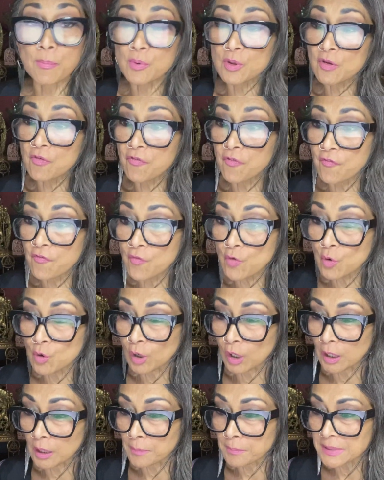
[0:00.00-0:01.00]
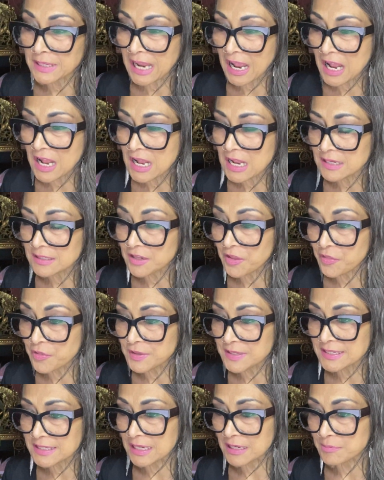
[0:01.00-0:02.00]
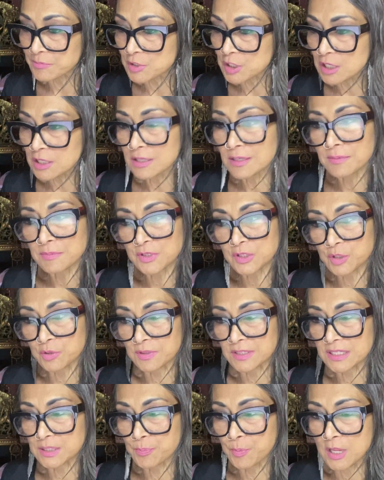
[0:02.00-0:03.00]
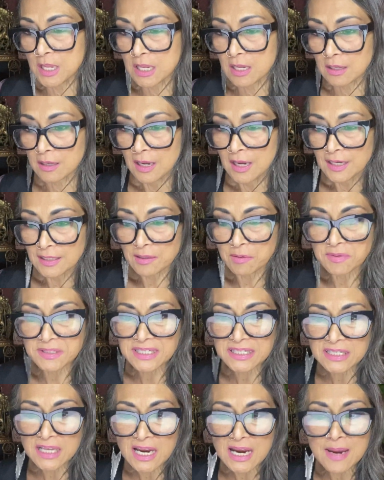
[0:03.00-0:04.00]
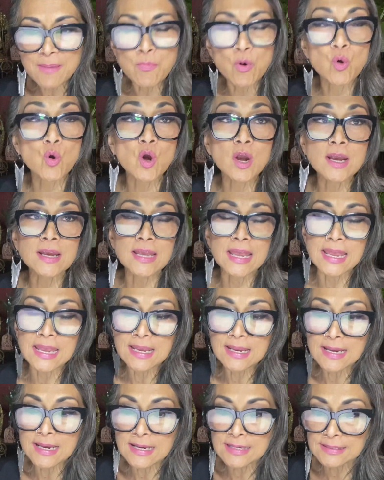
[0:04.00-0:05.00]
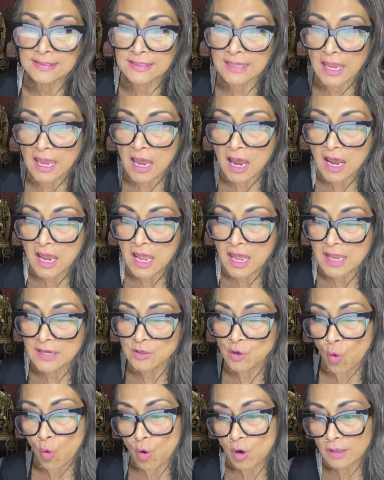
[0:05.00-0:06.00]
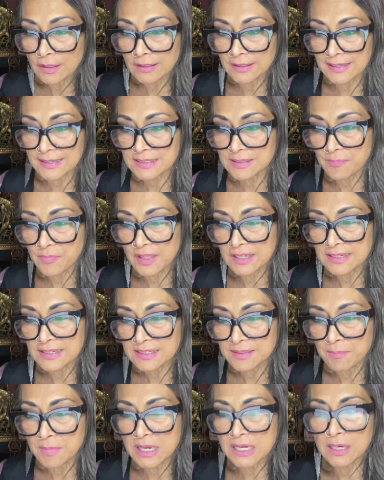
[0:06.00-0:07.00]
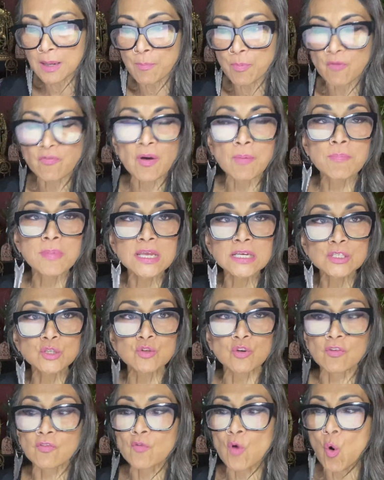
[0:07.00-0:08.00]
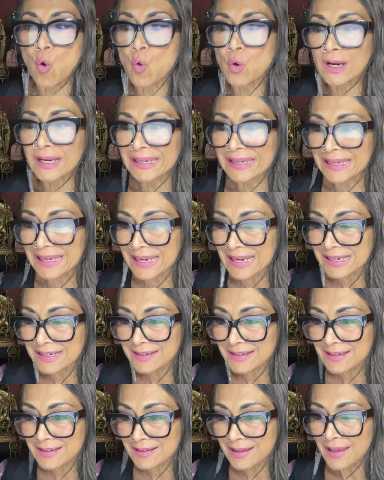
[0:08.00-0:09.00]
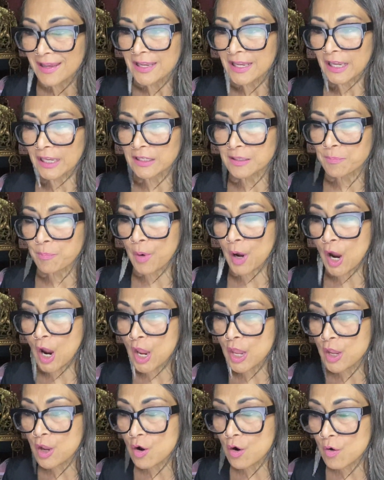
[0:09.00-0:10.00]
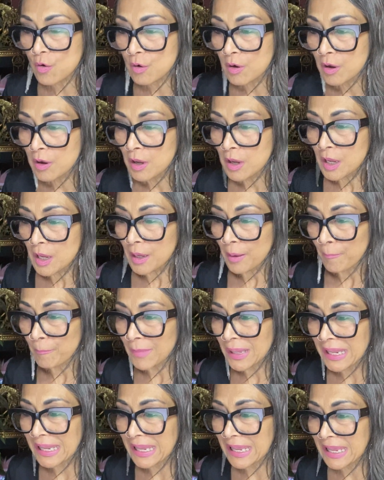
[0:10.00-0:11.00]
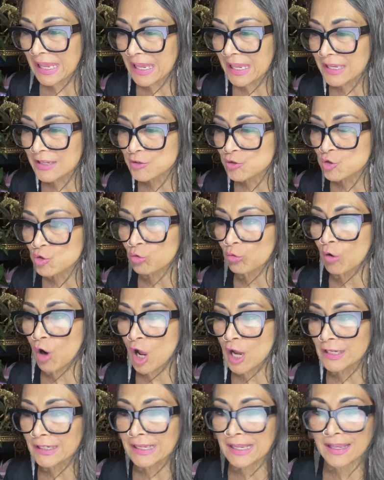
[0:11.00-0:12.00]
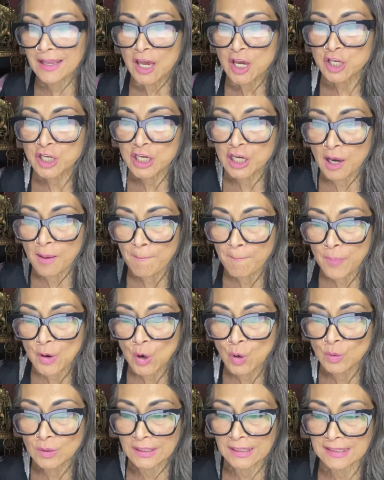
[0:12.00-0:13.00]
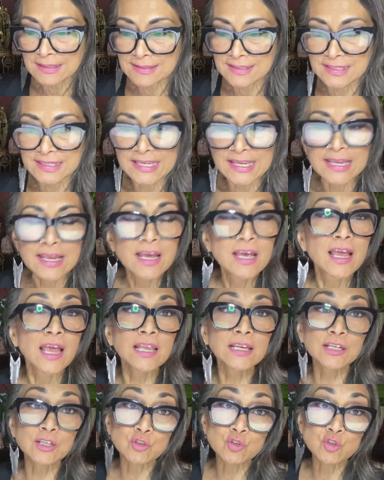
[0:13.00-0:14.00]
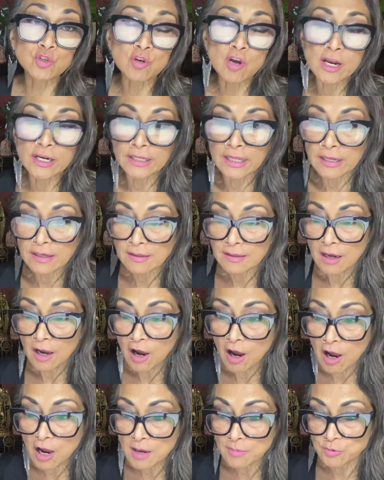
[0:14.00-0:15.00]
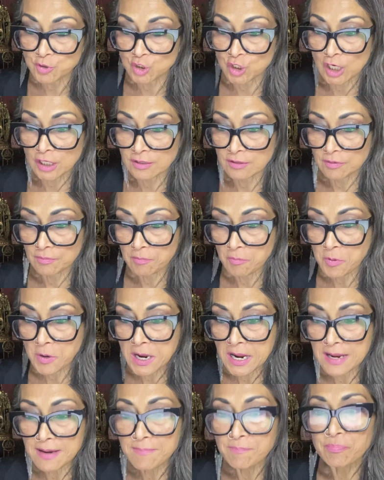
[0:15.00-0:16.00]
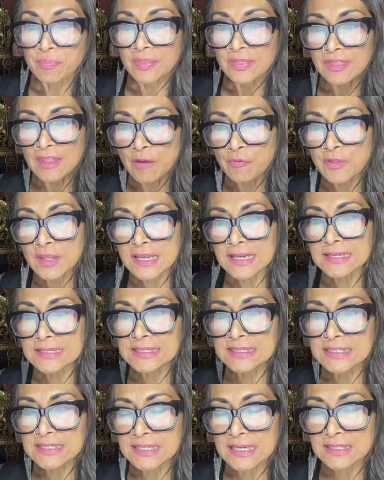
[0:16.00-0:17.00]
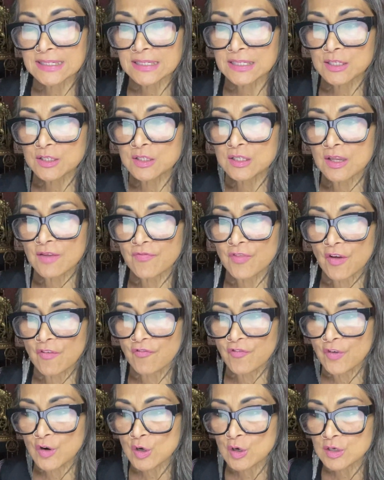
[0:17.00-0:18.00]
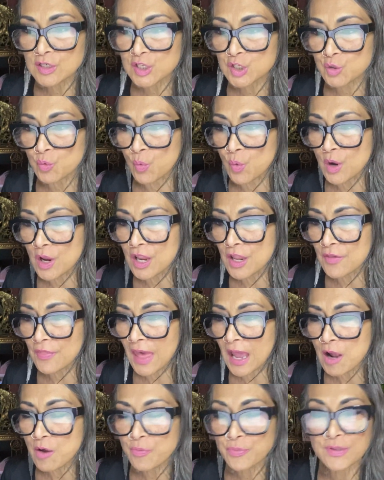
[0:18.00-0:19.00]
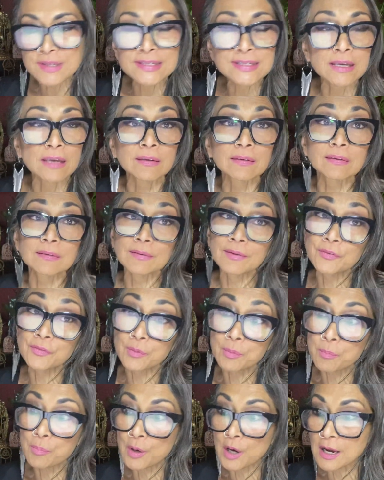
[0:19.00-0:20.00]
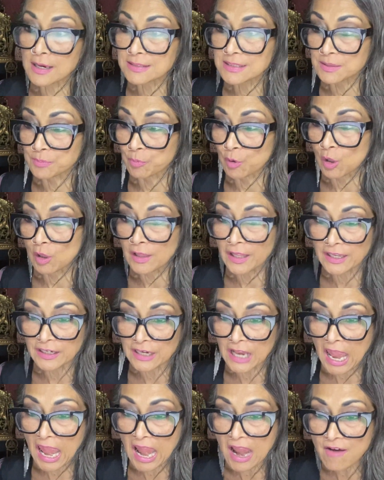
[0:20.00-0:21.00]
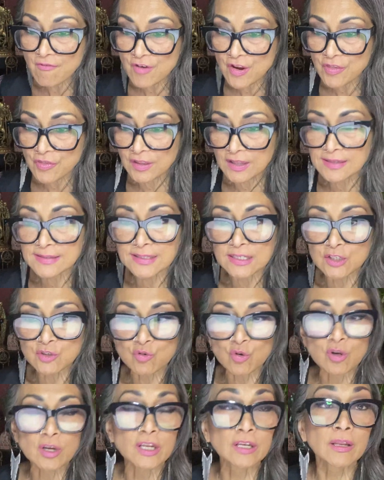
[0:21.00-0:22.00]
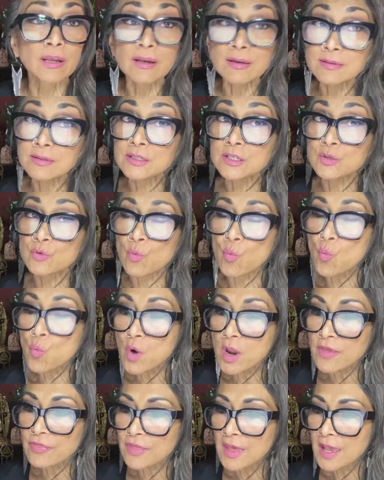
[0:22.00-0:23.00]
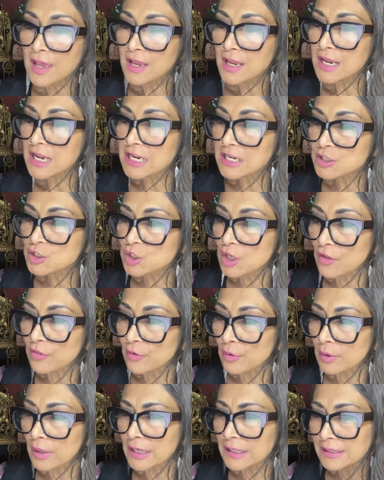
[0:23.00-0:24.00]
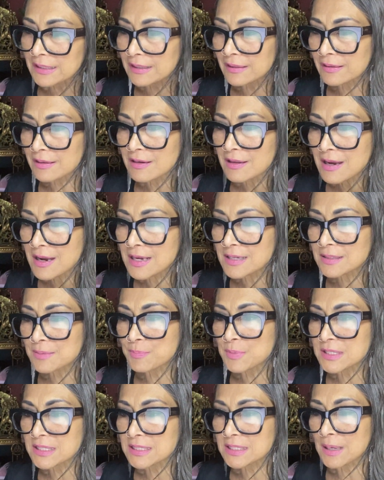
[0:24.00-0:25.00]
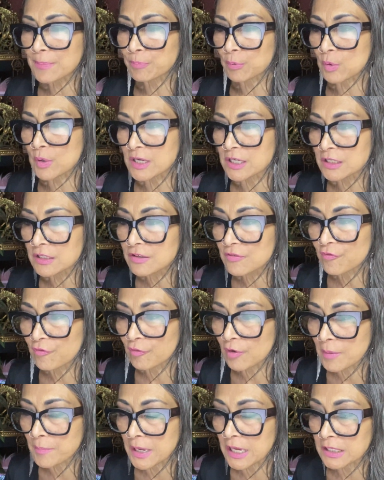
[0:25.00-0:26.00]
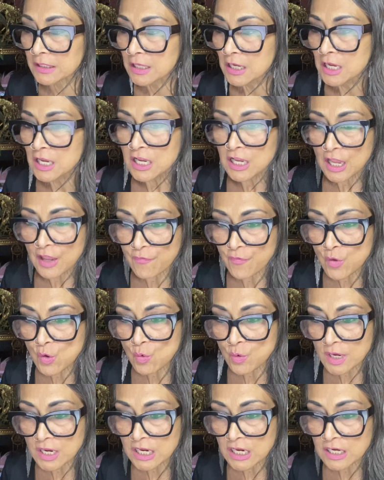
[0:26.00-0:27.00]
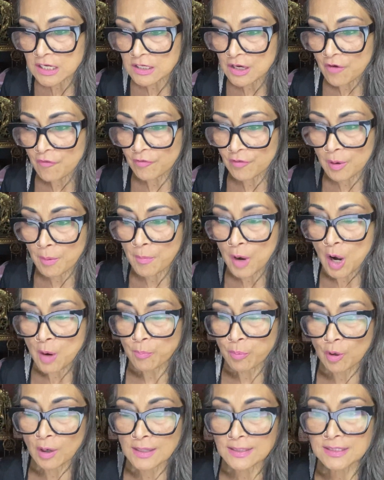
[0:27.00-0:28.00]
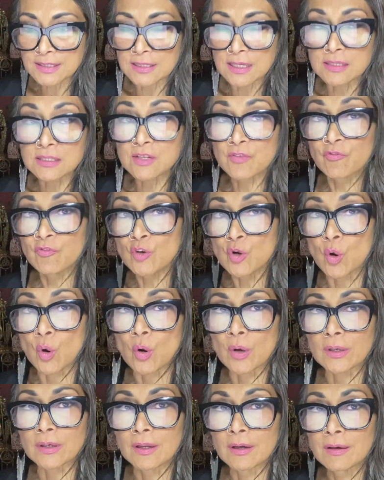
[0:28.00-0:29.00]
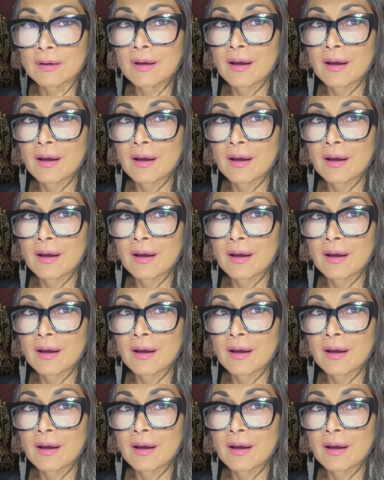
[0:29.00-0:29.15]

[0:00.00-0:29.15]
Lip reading: be formed at the same time, so to speak. Now, a cyborg is an organism that is made up of a mixture of organic and biomechatronic components. The electronic object, okay? Now, the existence of the first without the second is impossible, and everything is interconnected with each other and cannot be separated from it. If you eat from processed food,